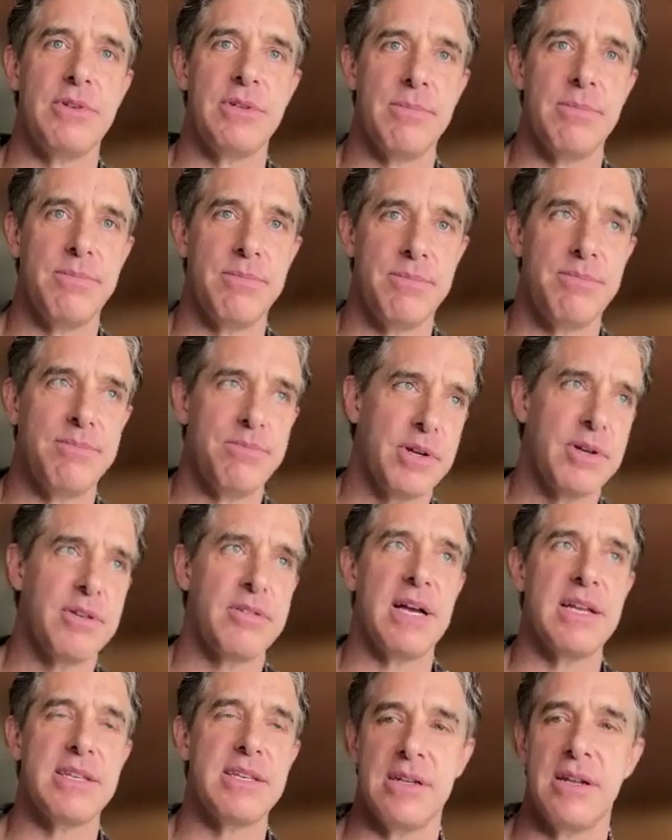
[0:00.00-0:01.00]
to
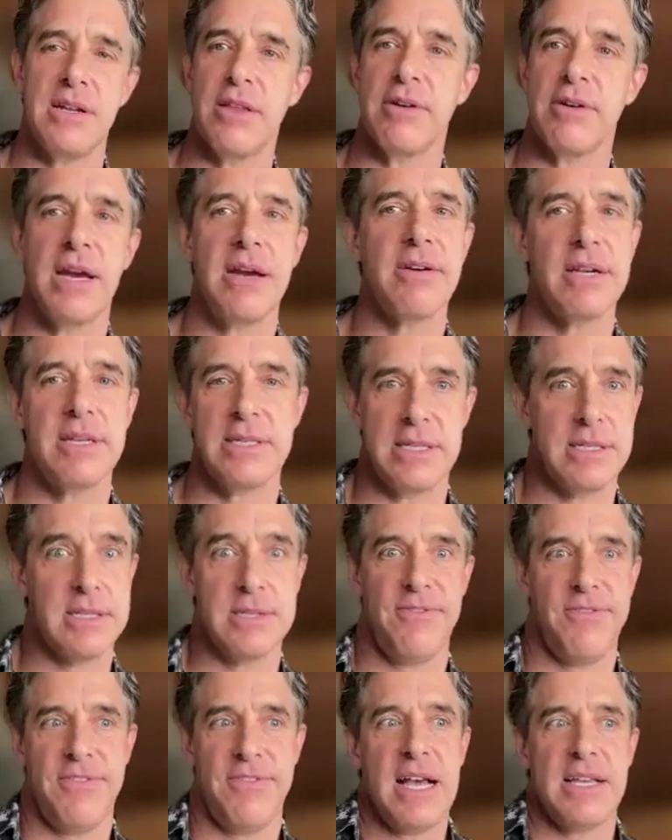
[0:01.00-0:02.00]
progress in other areas. It's
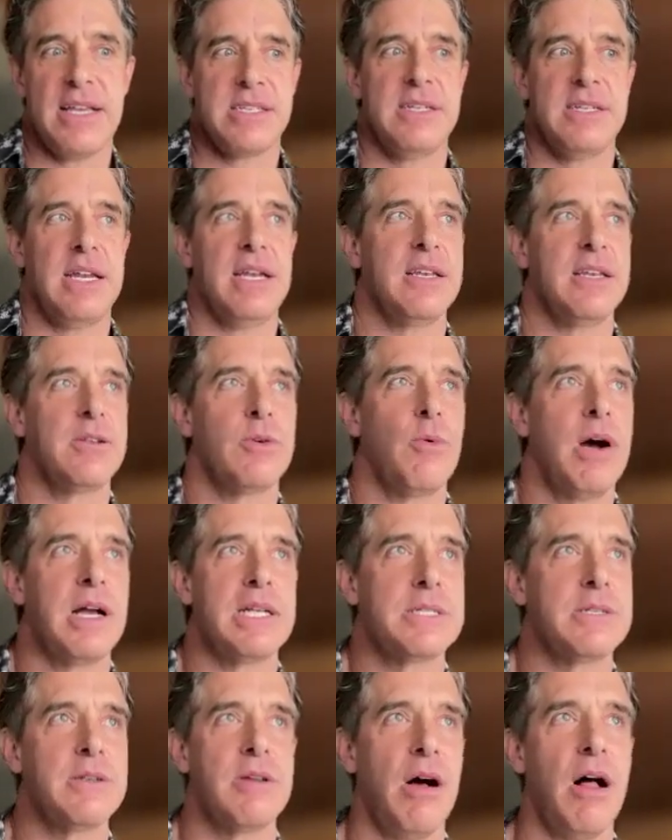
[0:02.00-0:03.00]
fascinating to
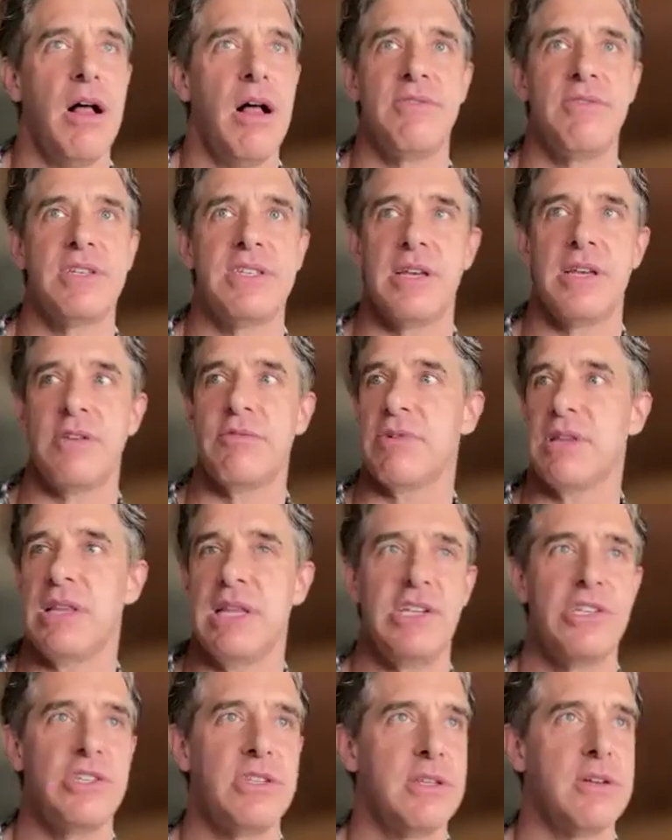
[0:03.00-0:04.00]
watch all of a sudden
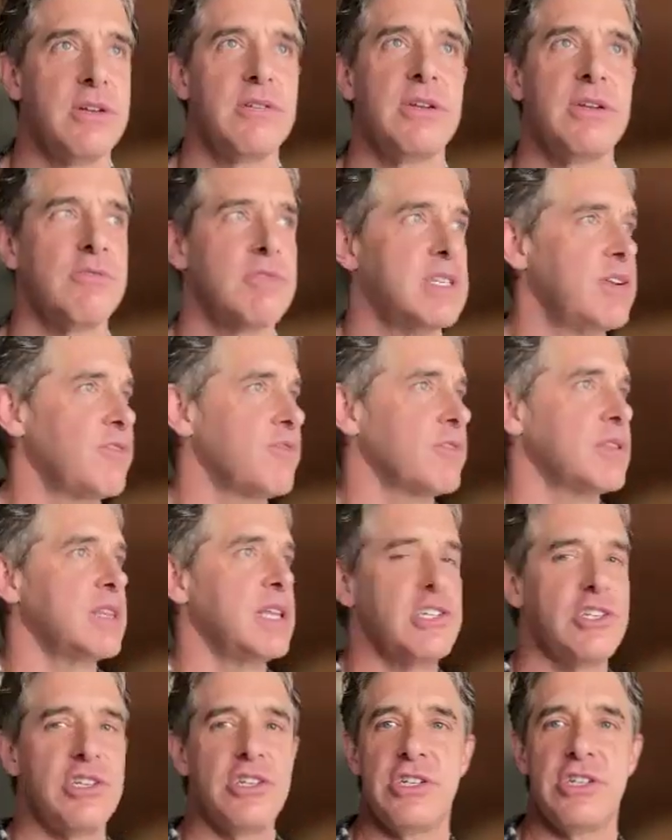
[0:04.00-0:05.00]
they're in a different
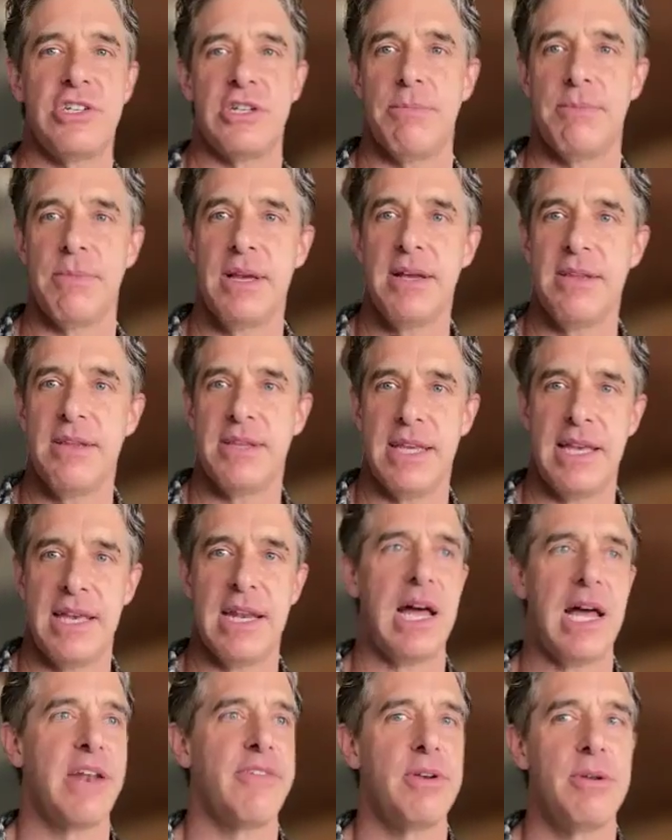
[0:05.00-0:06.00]
relationship. They get
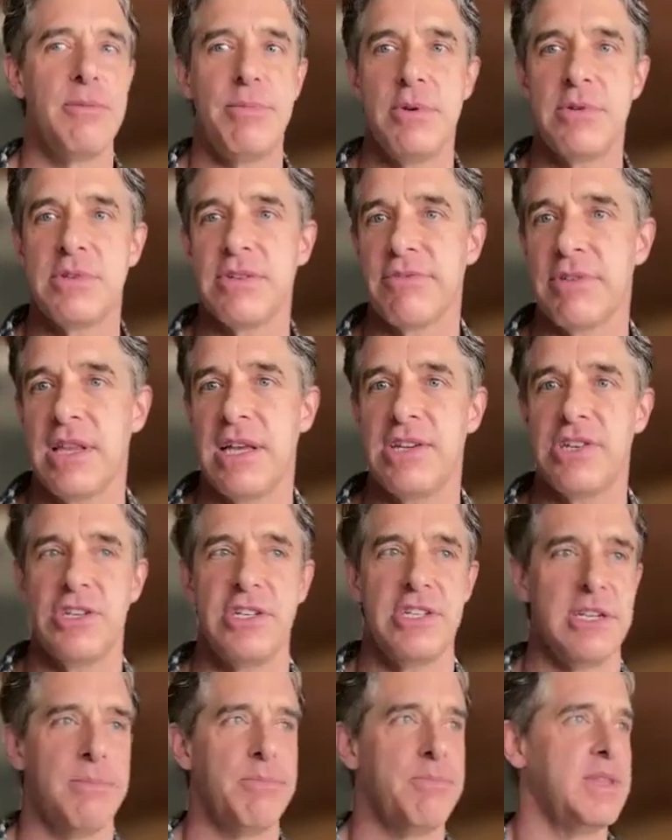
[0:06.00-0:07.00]
out of an abusive
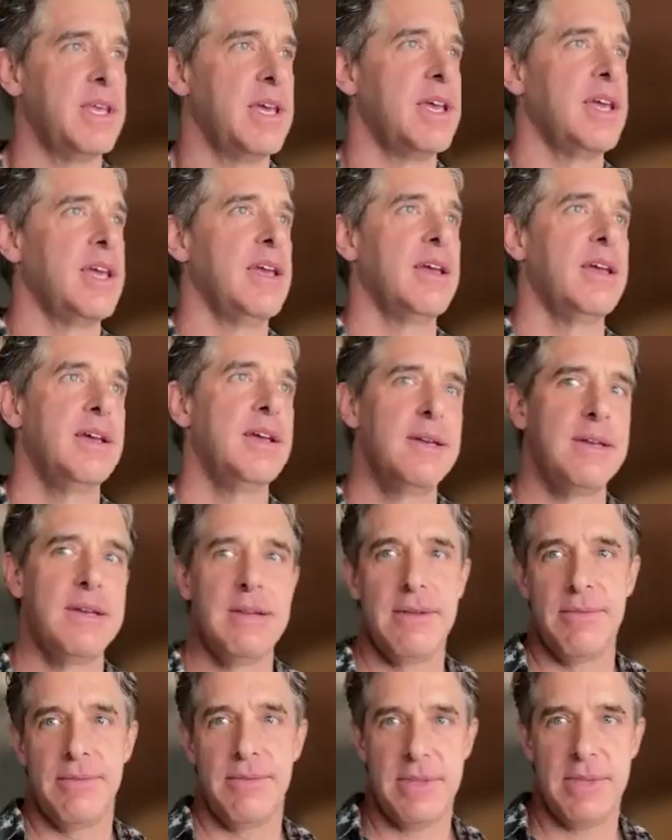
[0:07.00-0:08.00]
relationship. They
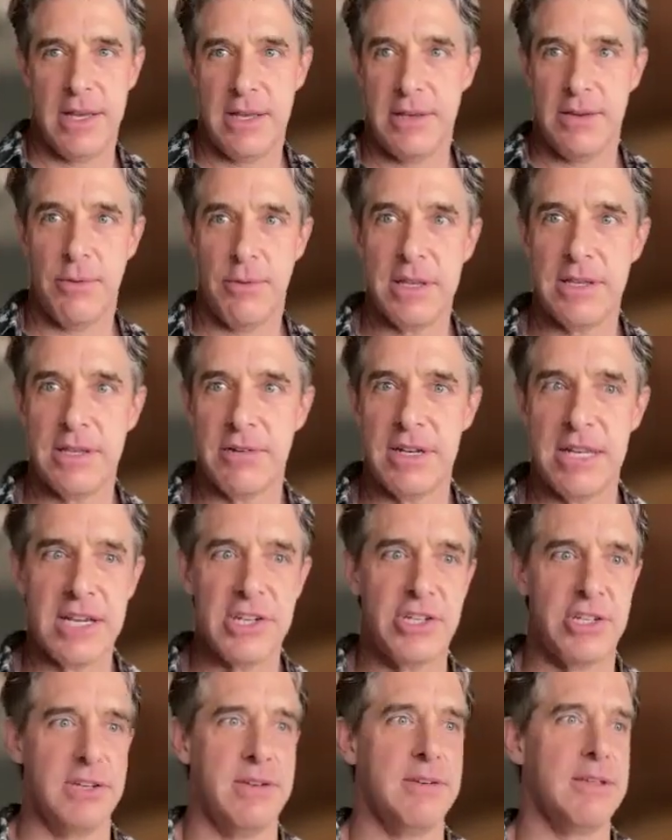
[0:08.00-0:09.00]
quit their
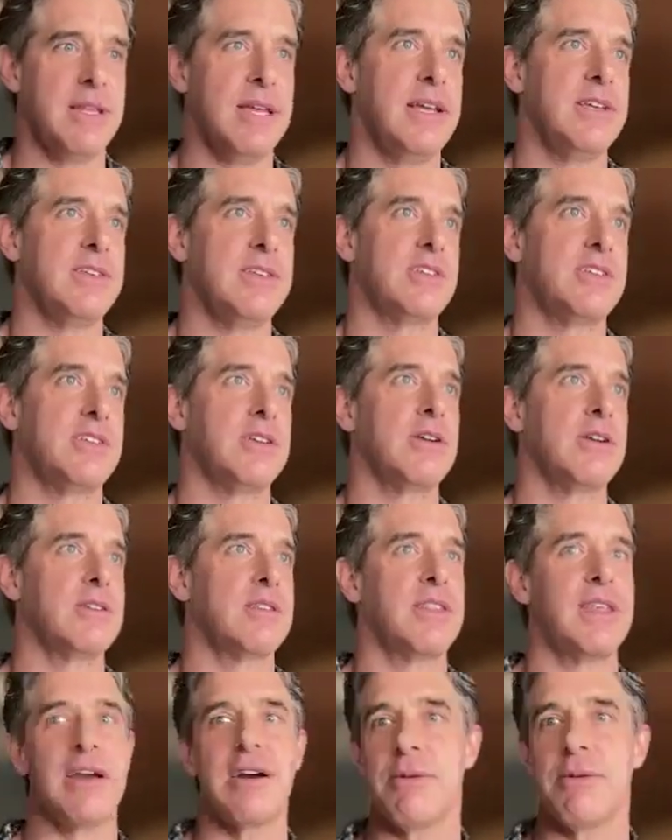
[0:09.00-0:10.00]
addiction. They start
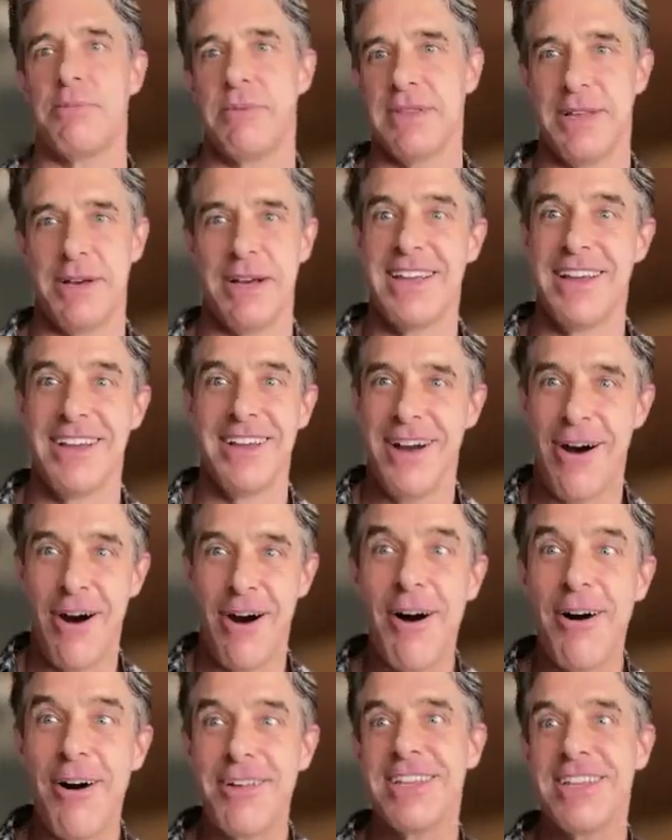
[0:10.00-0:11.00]
therapy.
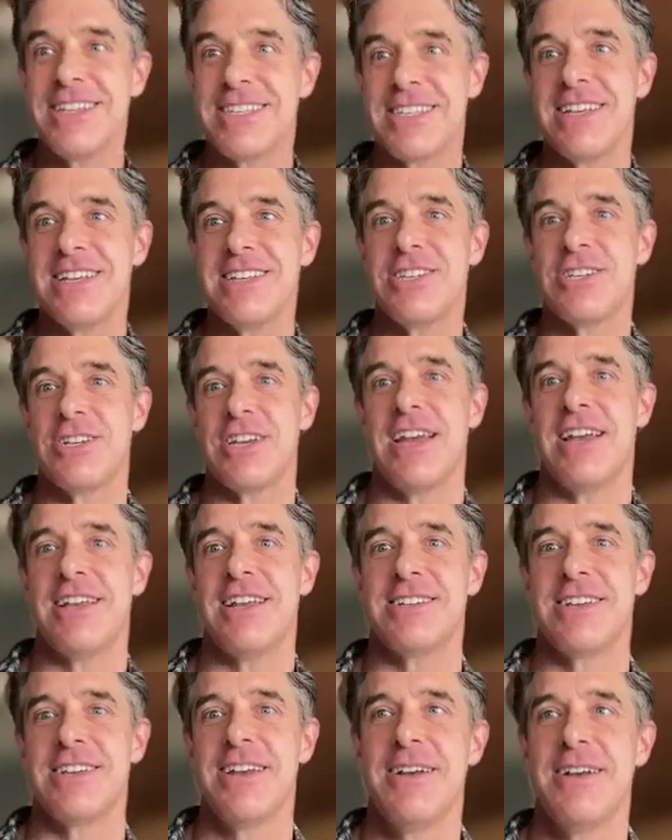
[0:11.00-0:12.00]
All these things
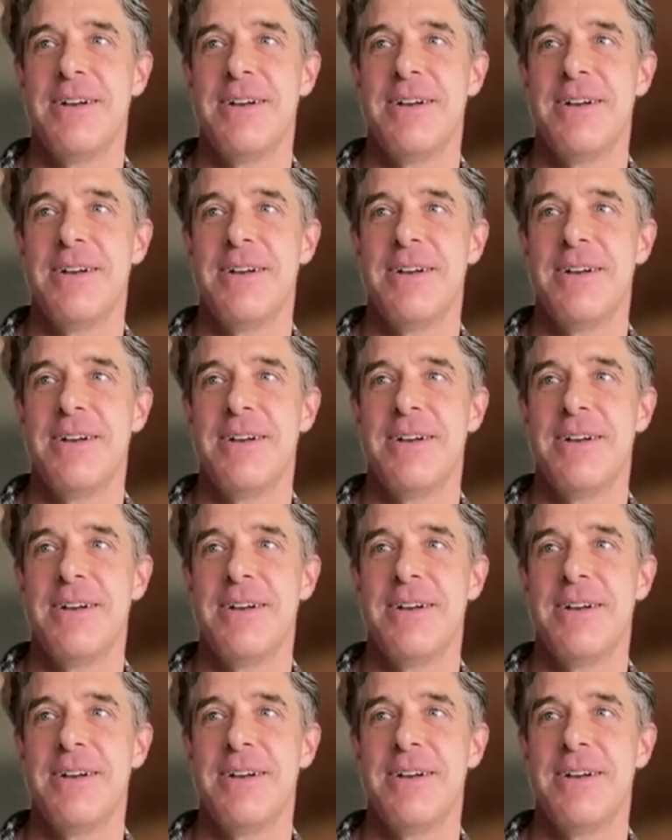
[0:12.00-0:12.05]
change